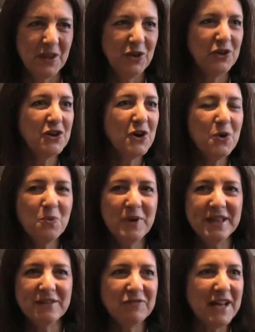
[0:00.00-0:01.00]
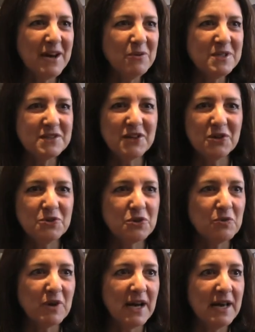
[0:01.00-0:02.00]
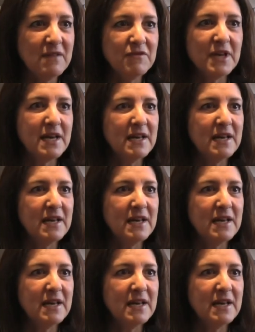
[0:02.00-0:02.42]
You know, when the flowers don't arrive,